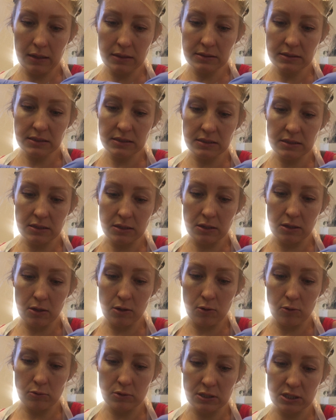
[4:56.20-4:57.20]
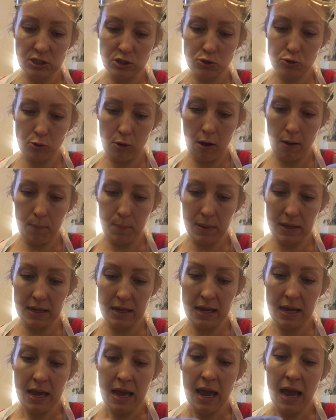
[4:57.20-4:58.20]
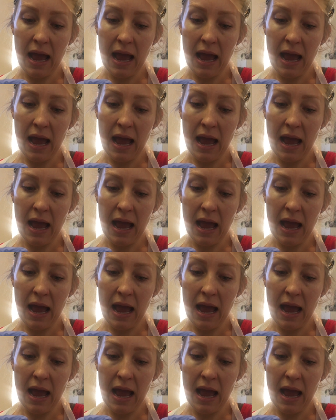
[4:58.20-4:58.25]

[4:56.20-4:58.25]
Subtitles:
slowly drop it.